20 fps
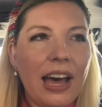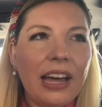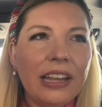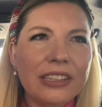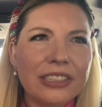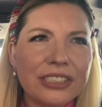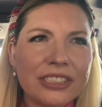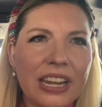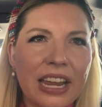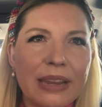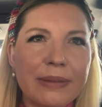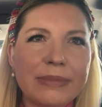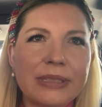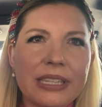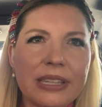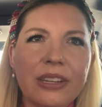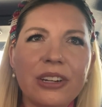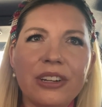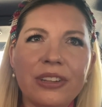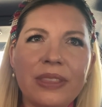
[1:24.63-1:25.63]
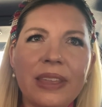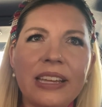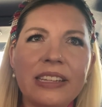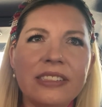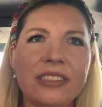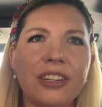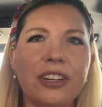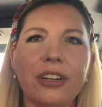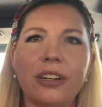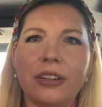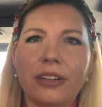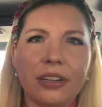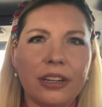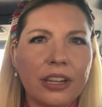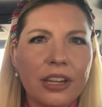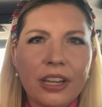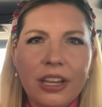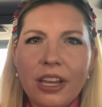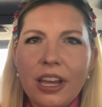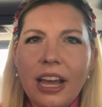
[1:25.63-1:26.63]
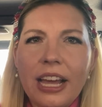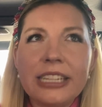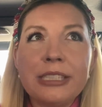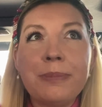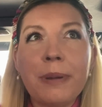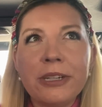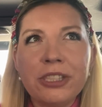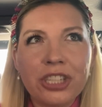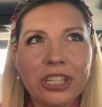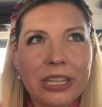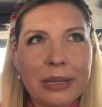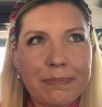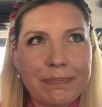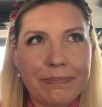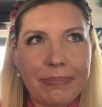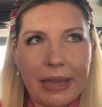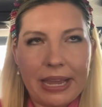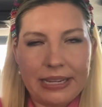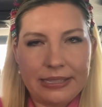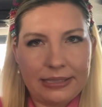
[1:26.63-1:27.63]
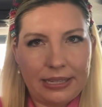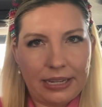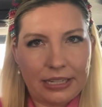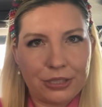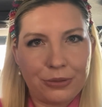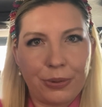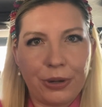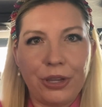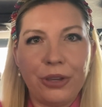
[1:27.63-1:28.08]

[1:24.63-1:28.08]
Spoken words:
Other times there are things that are, especially basics,